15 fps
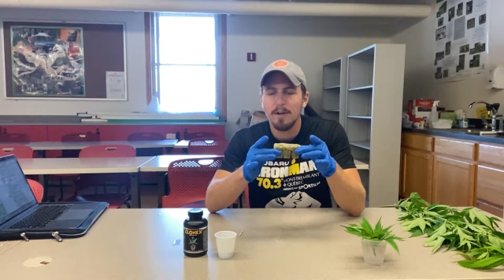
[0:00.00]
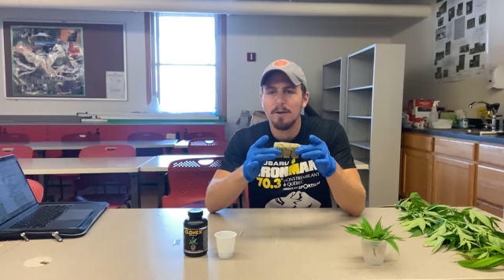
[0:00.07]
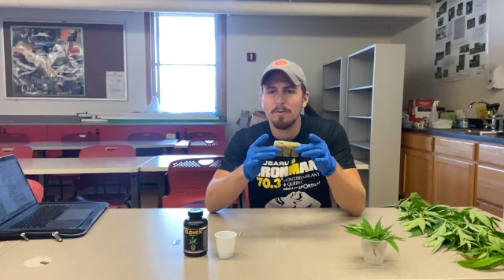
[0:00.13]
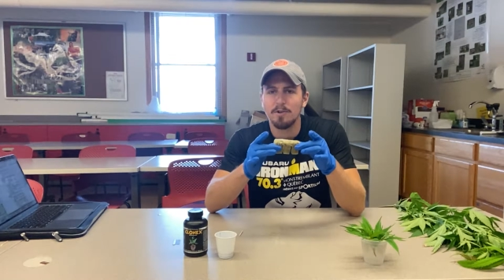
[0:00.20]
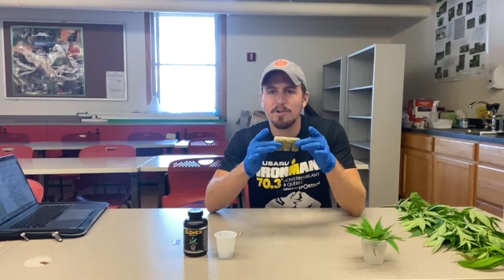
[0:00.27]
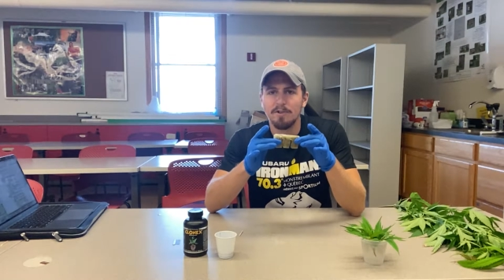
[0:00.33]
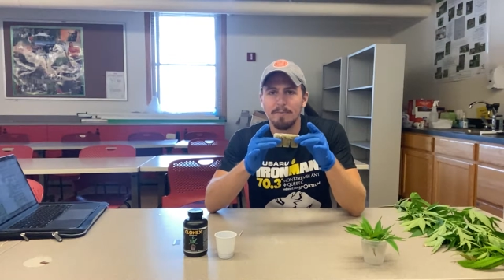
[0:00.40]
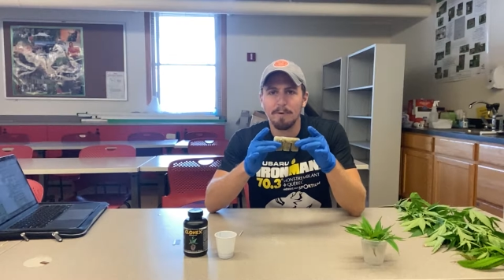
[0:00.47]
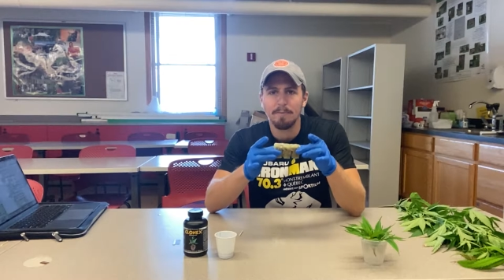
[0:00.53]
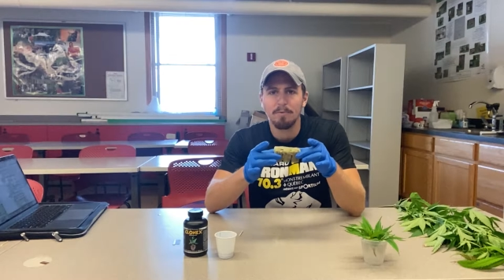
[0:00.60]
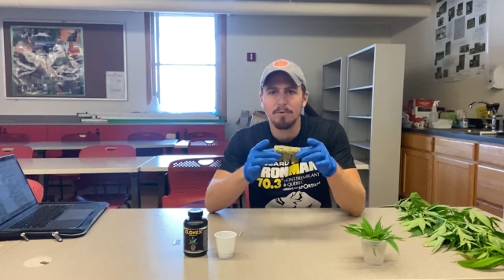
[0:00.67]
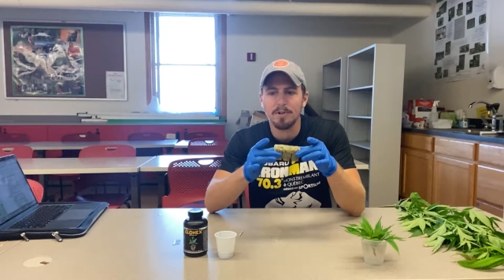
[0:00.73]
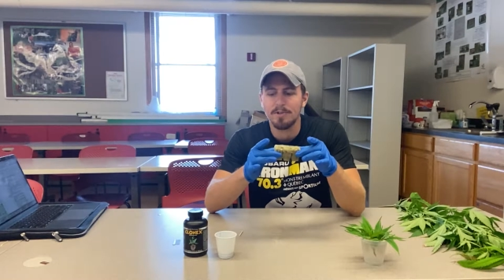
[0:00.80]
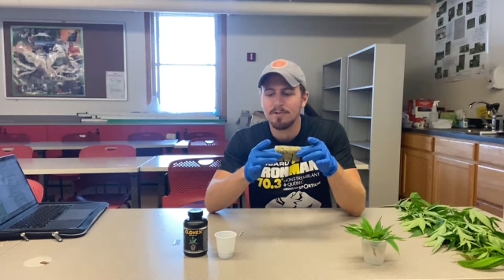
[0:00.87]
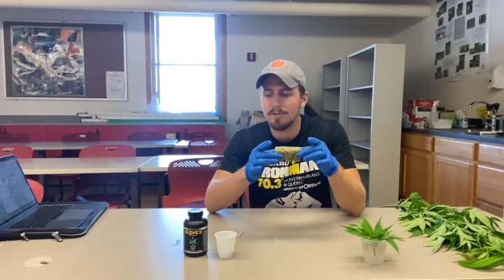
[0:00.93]
which have been
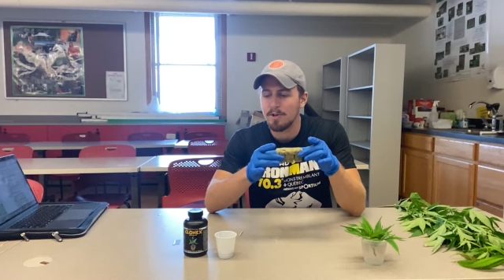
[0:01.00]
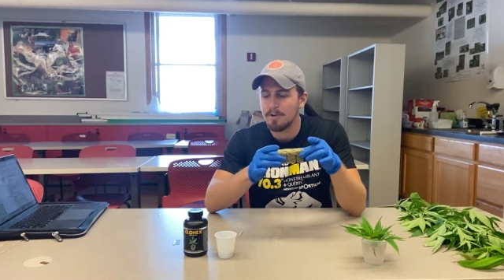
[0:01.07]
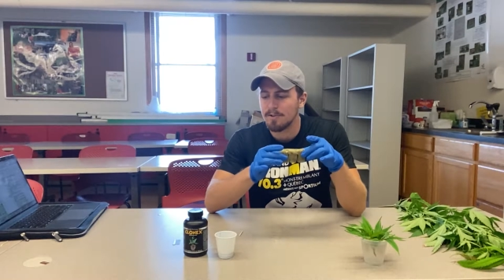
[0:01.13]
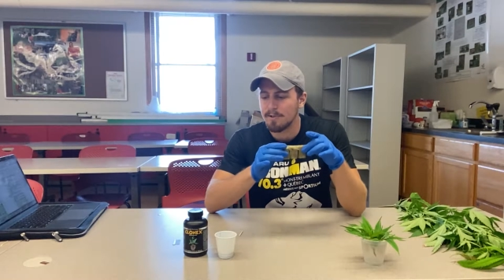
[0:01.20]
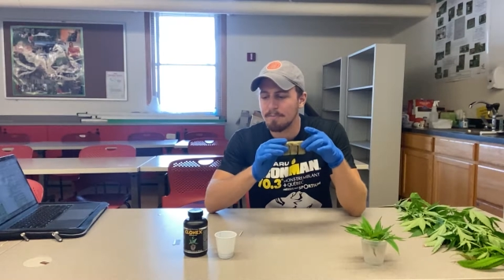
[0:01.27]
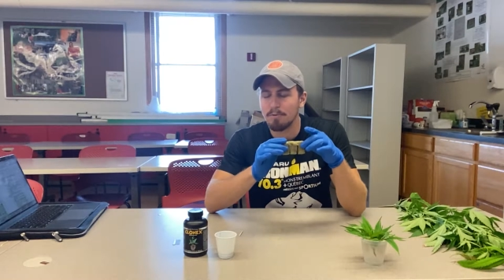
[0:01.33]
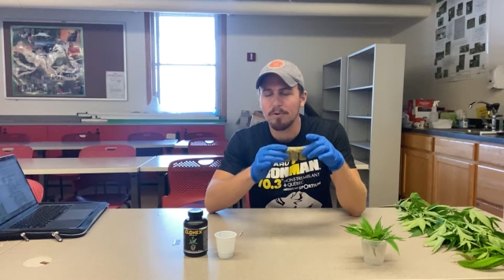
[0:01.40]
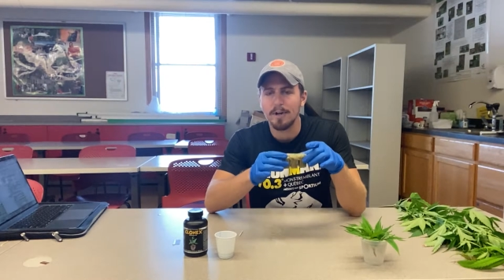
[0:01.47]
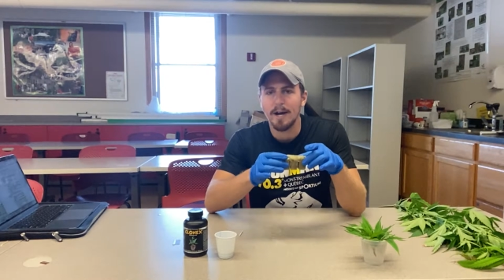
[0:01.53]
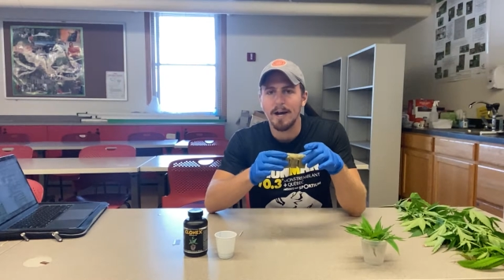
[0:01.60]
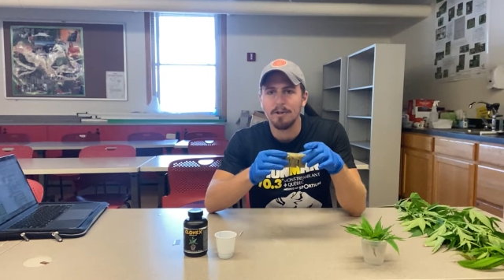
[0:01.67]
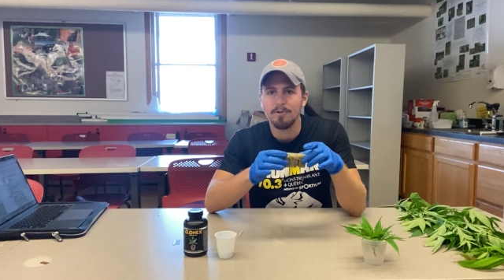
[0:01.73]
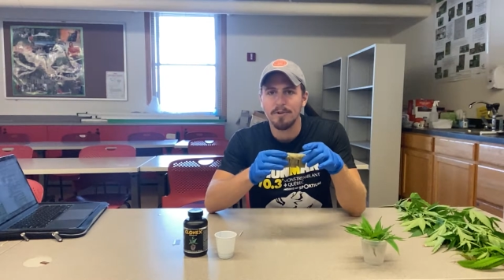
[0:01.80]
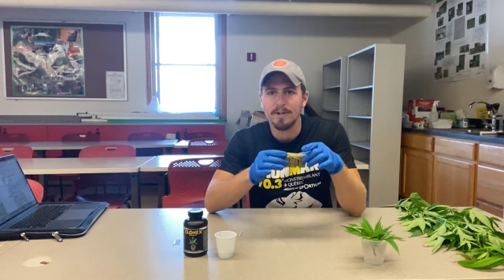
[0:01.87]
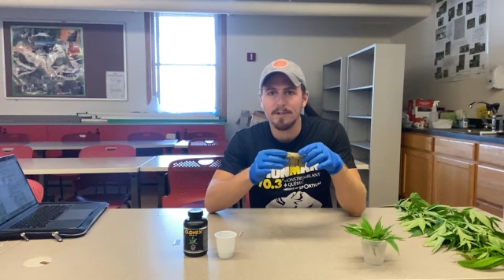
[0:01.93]
pre-soaked and
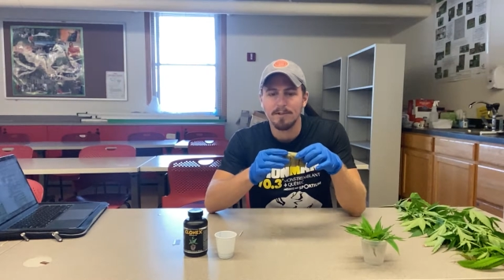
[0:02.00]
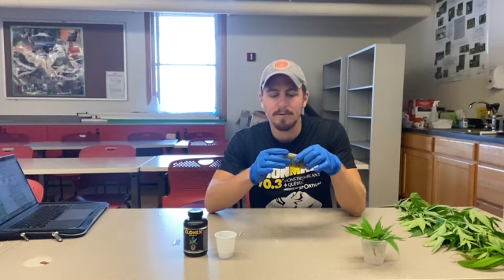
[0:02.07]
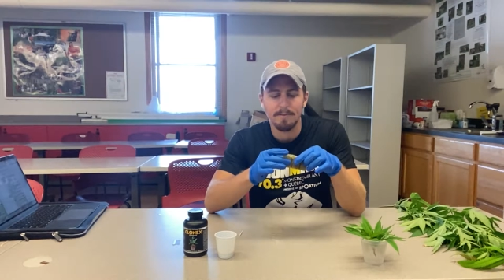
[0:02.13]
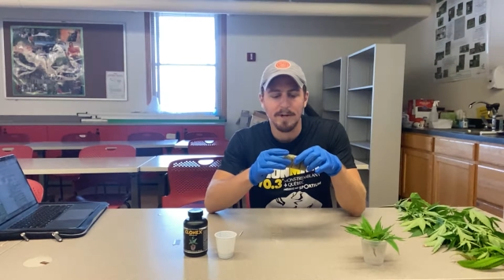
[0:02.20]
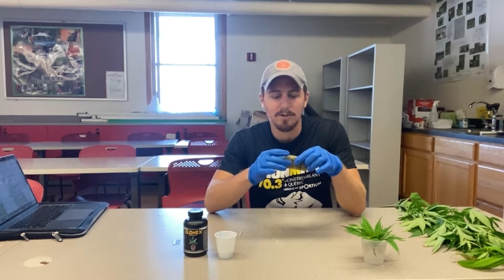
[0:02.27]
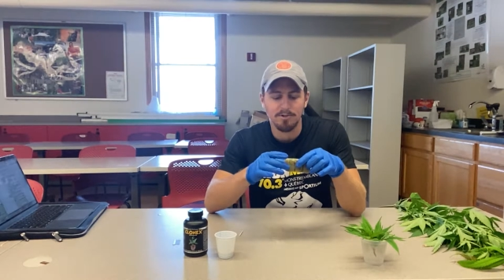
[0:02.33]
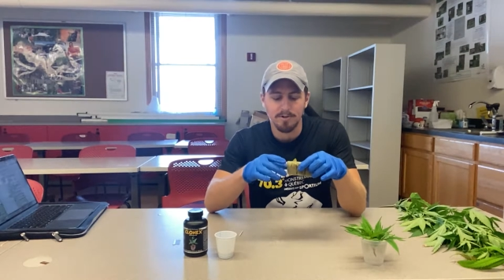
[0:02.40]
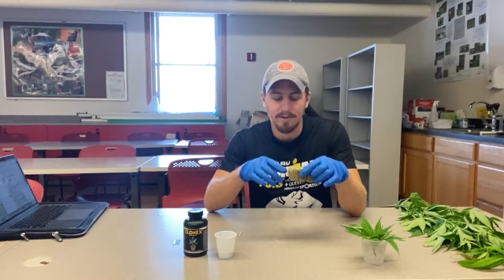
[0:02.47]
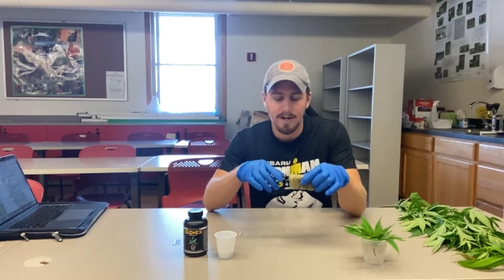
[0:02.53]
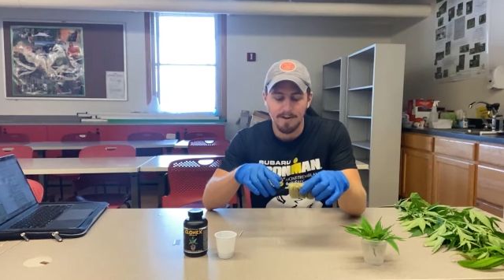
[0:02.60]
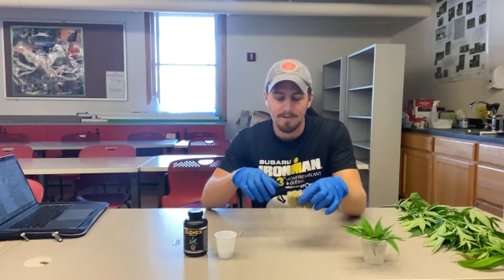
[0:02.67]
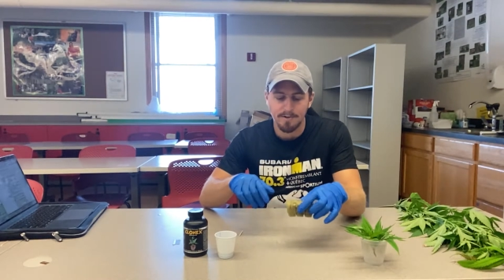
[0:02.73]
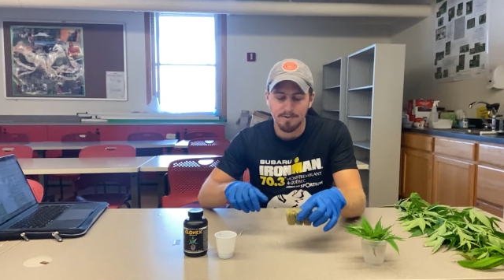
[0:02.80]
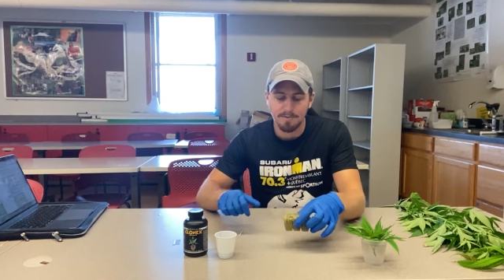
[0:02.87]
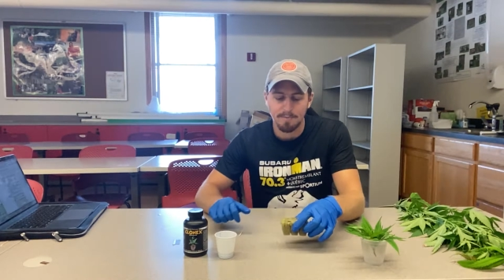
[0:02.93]
pre-hydrated to make sure
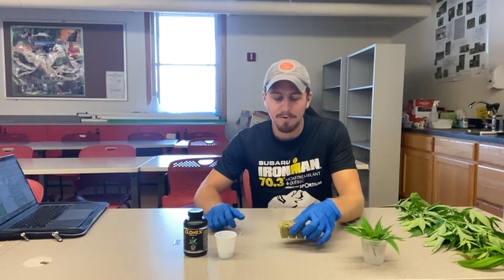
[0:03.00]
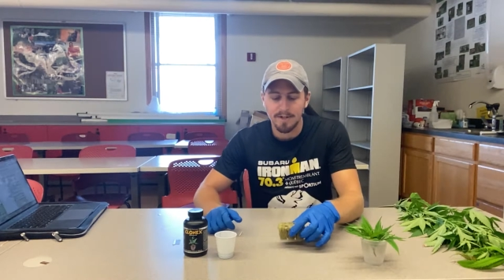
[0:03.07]
that there's